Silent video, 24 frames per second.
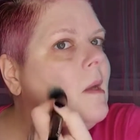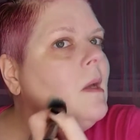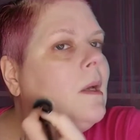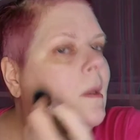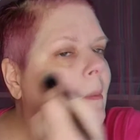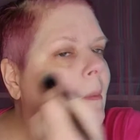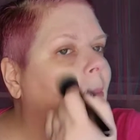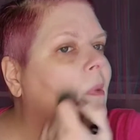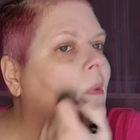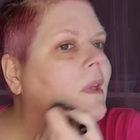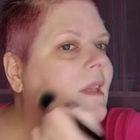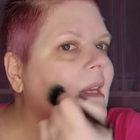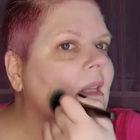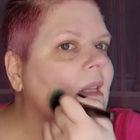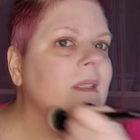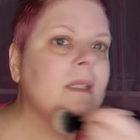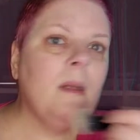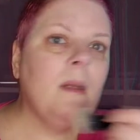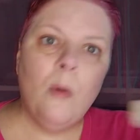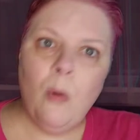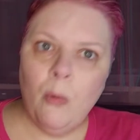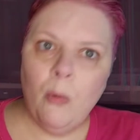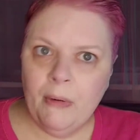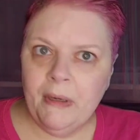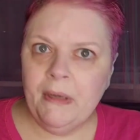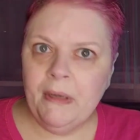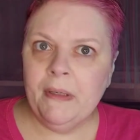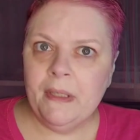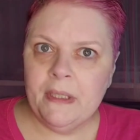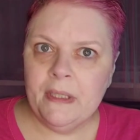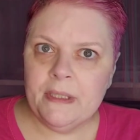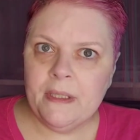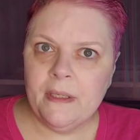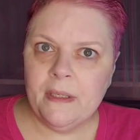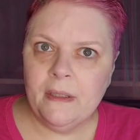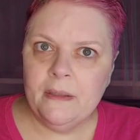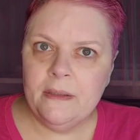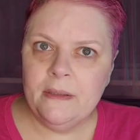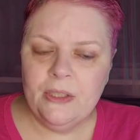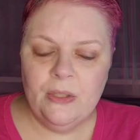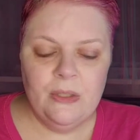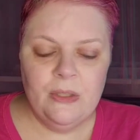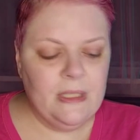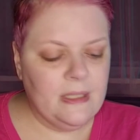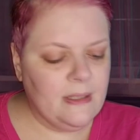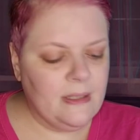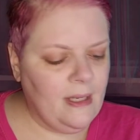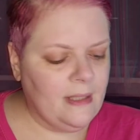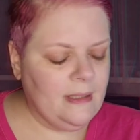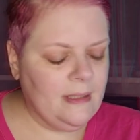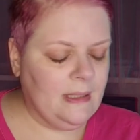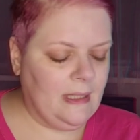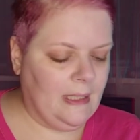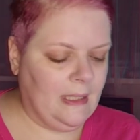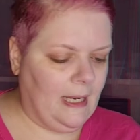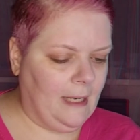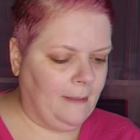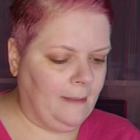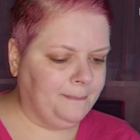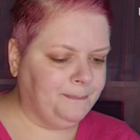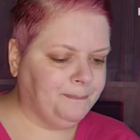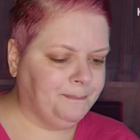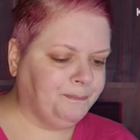but that's not what we're here to discuss today.